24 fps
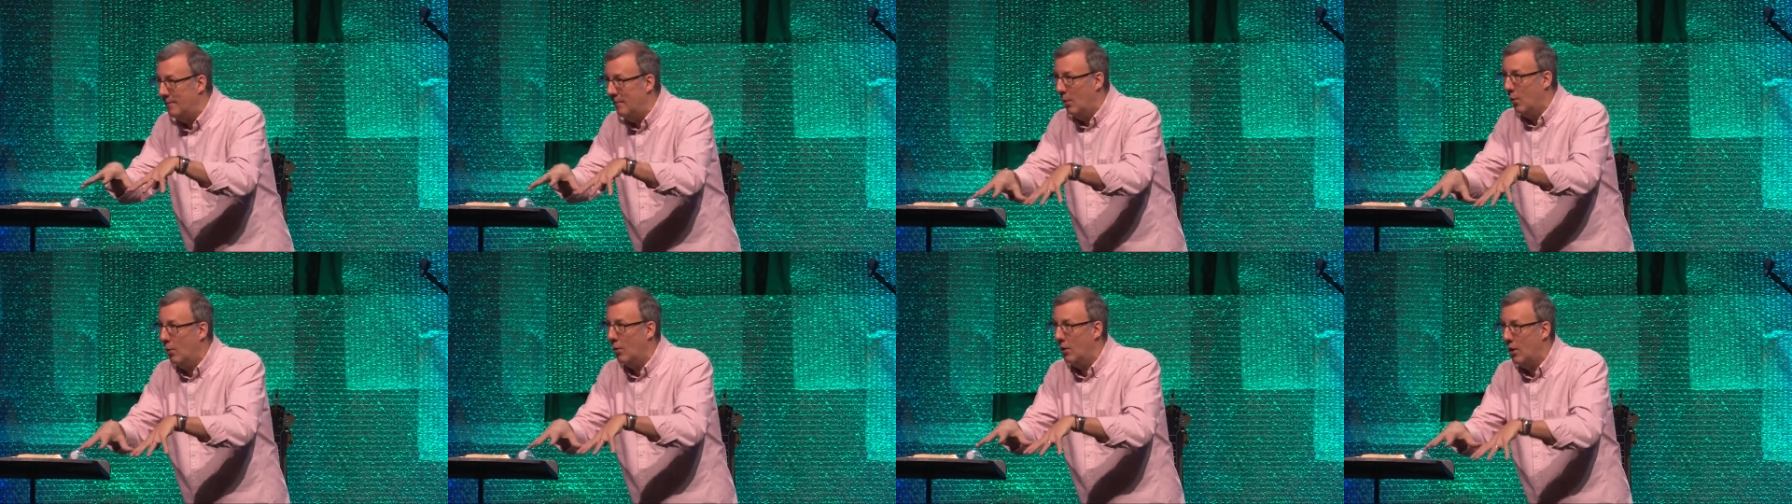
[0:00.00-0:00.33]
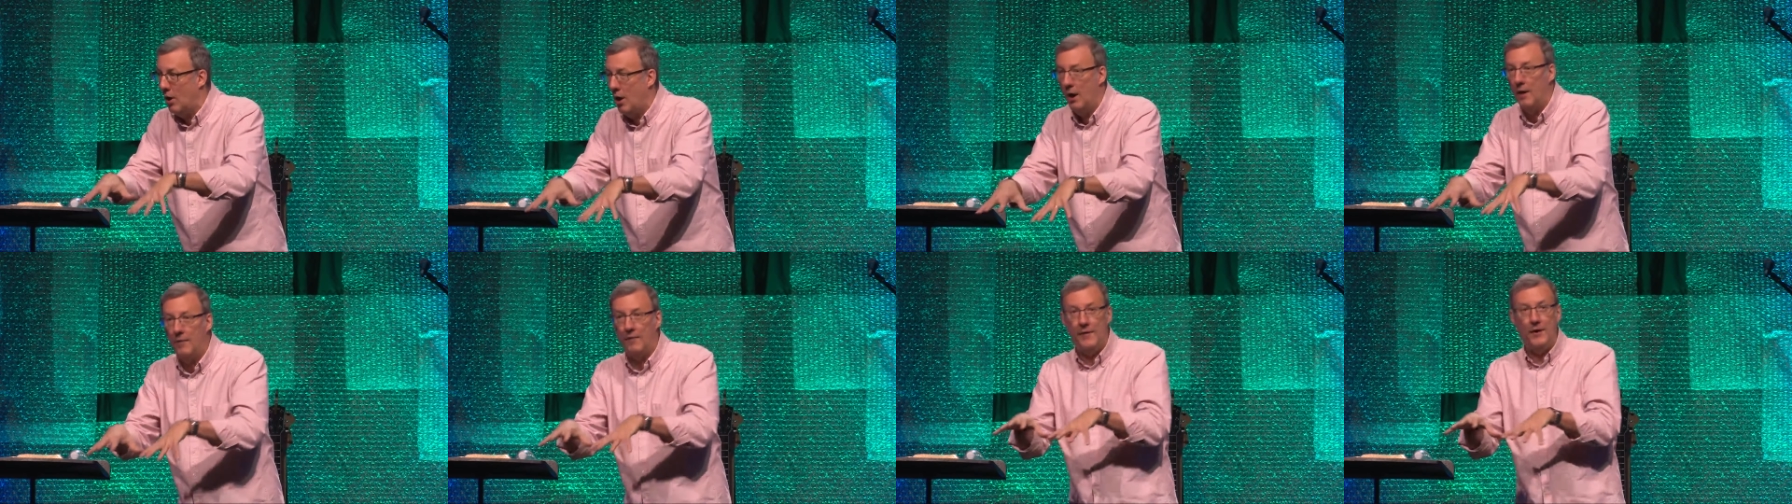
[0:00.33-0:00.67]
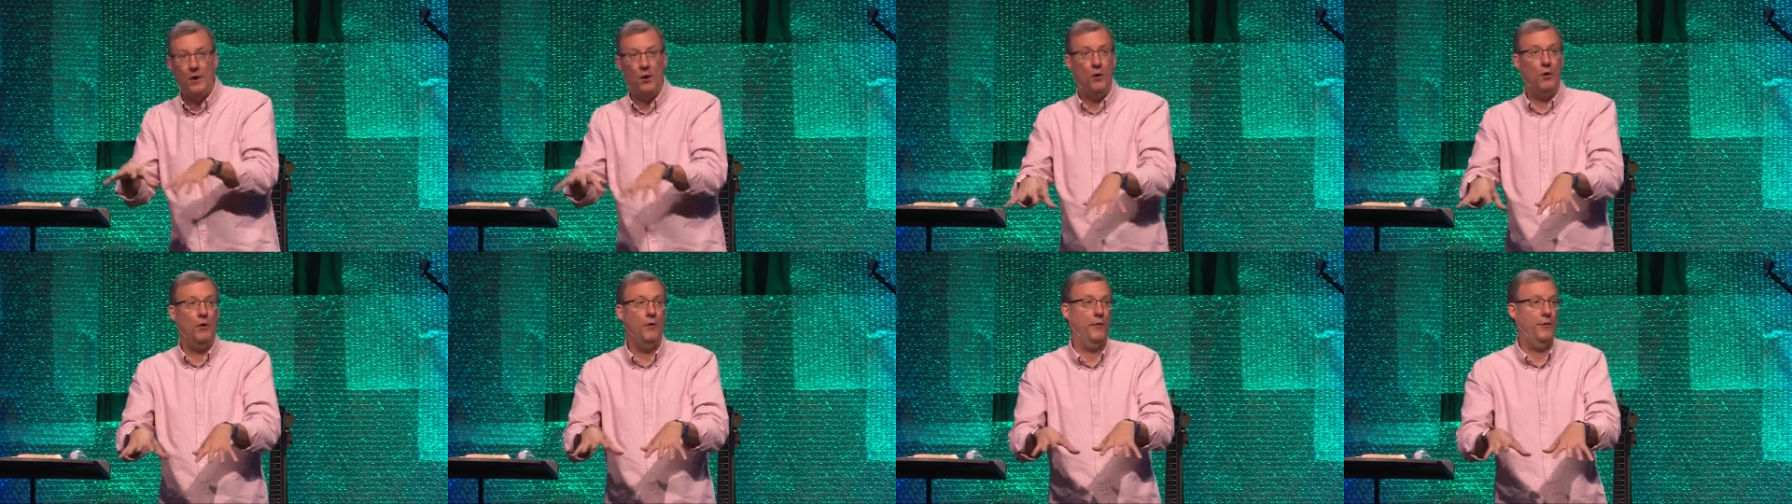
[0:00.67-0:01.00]
more on the
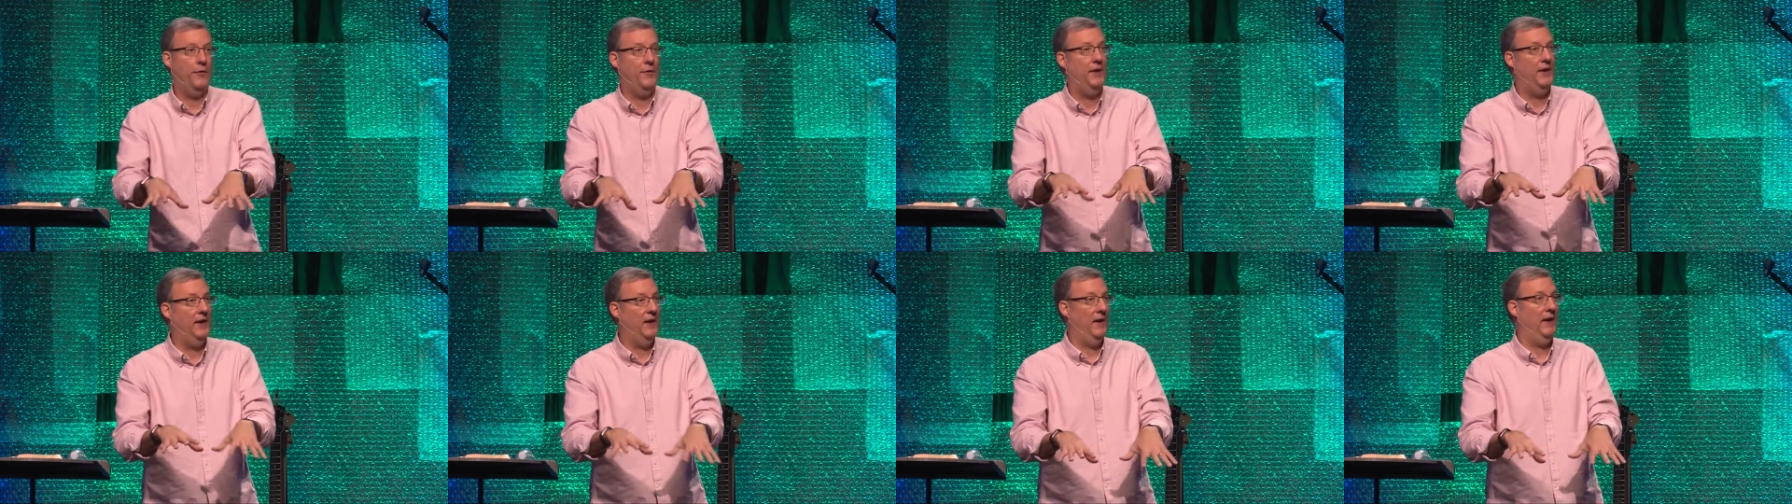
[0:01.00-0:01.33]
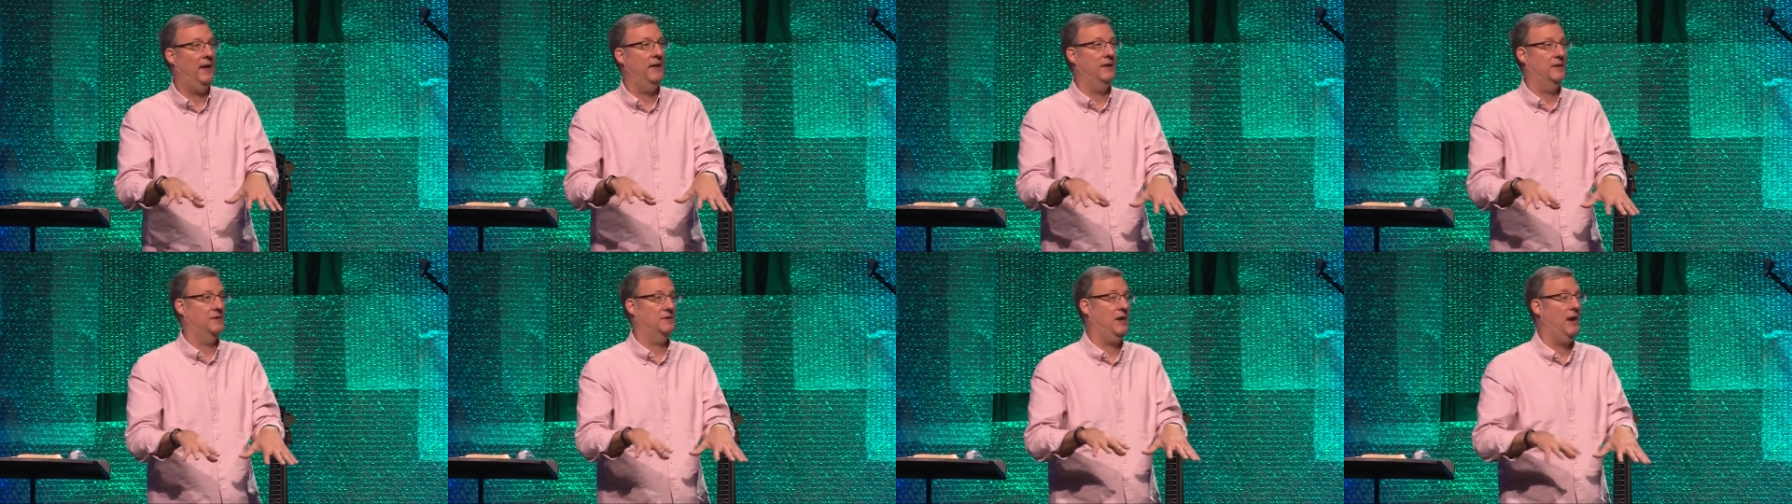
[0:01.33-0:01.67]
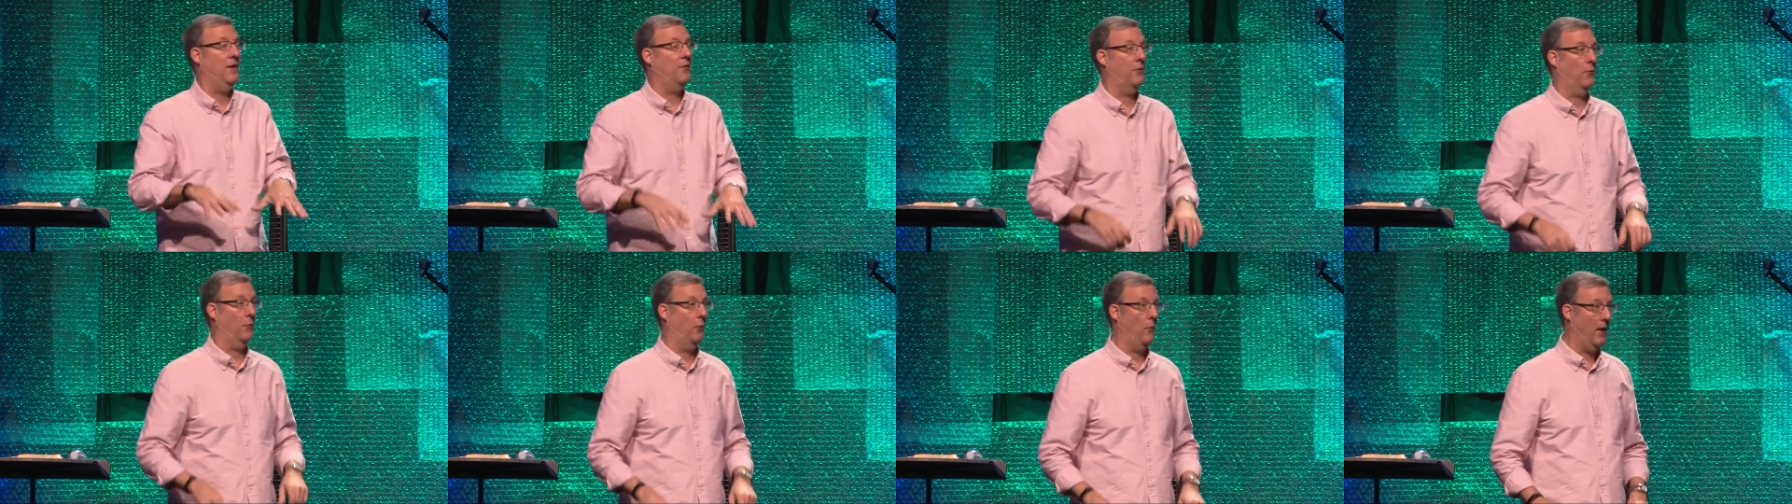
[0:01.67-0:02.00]
earth than it is
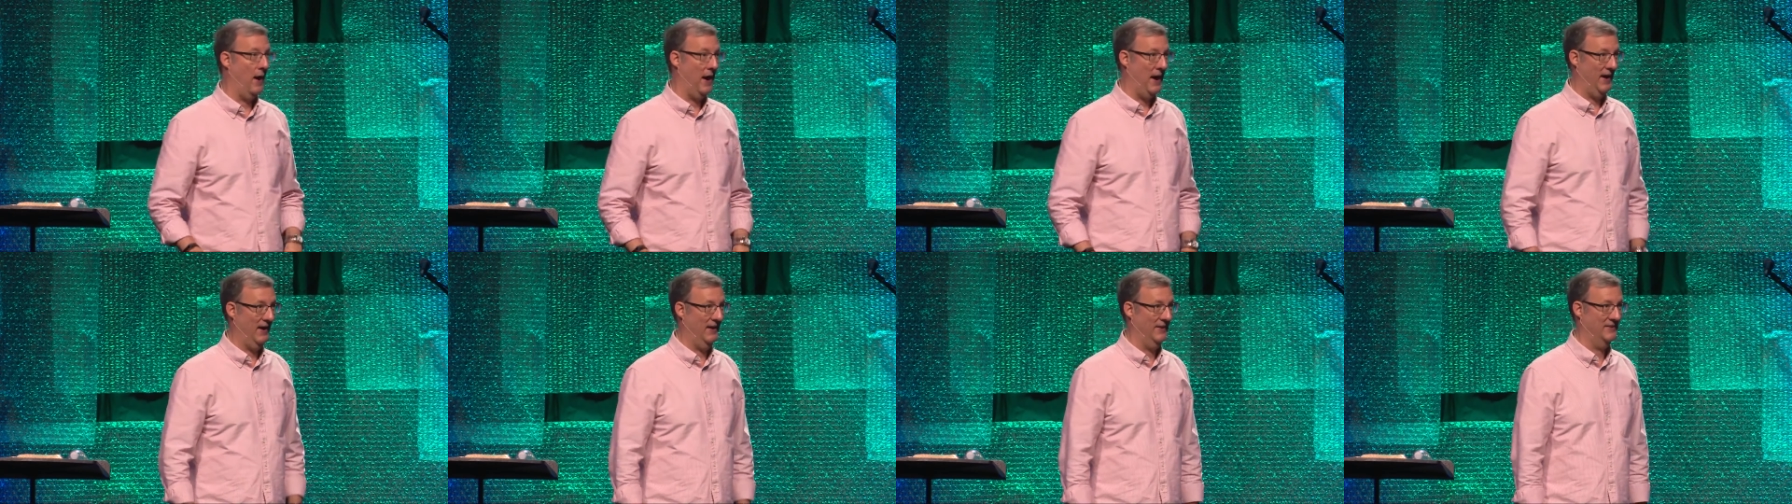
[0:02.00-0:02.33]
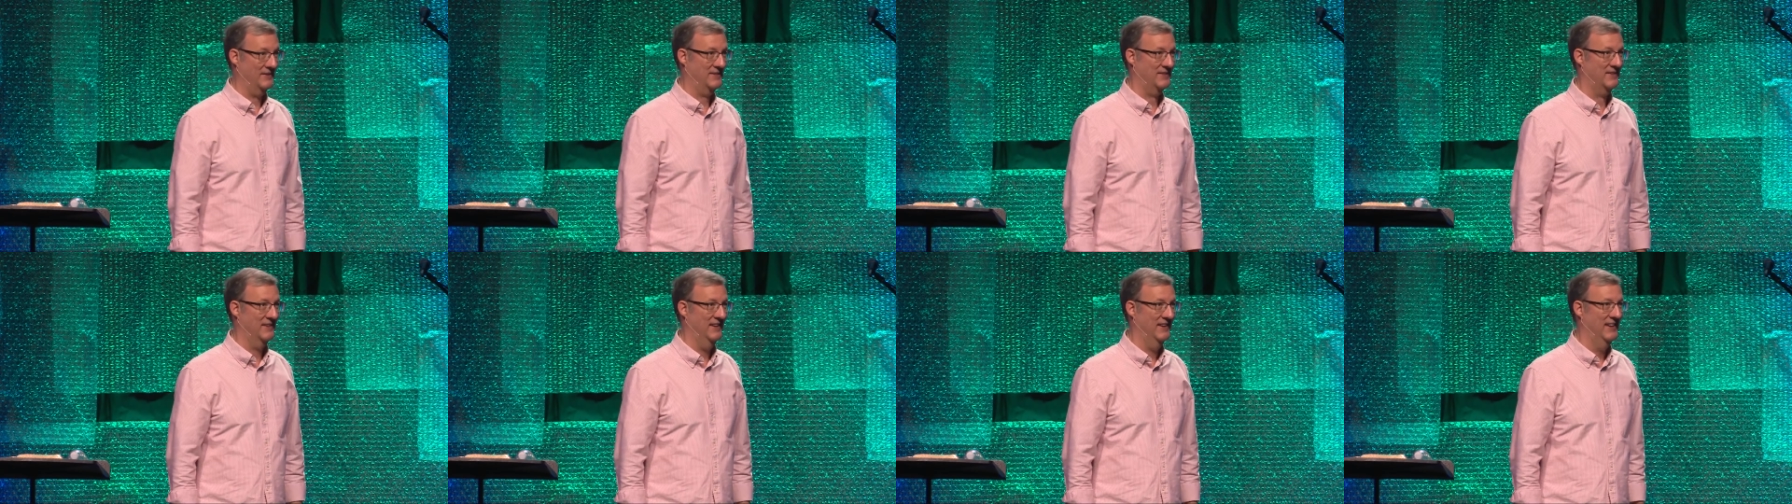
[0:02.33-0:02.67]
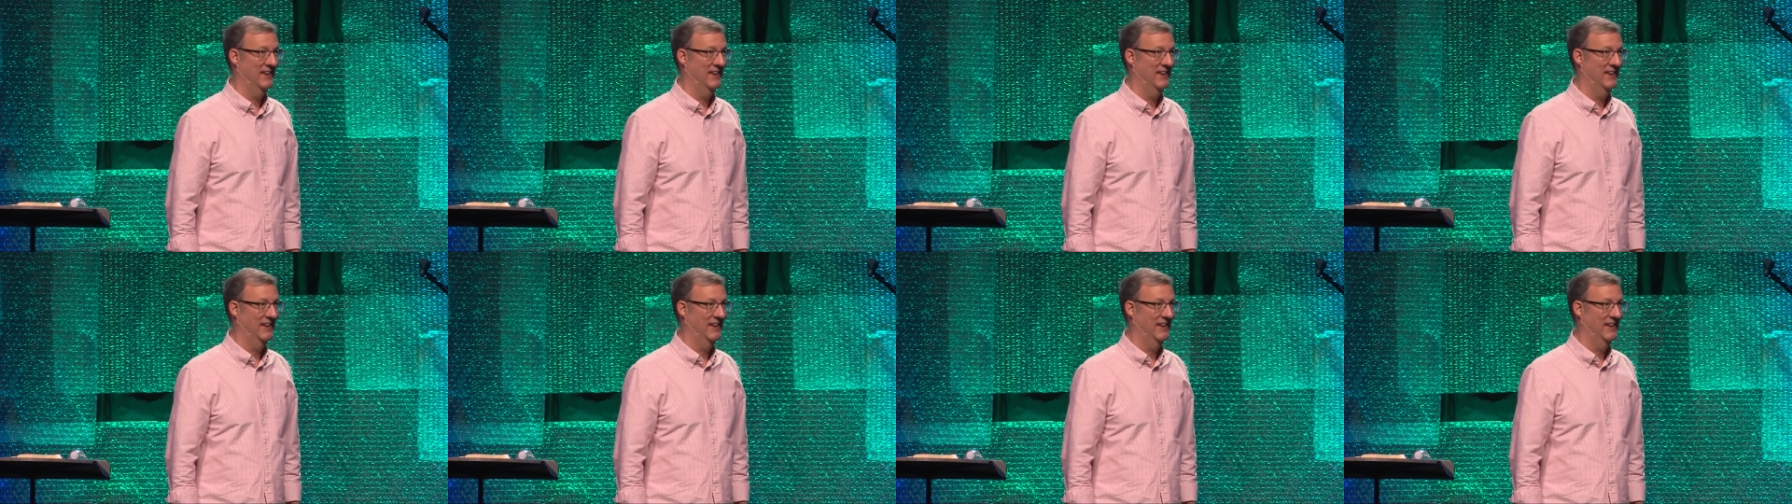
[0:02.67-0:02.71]
otherwise.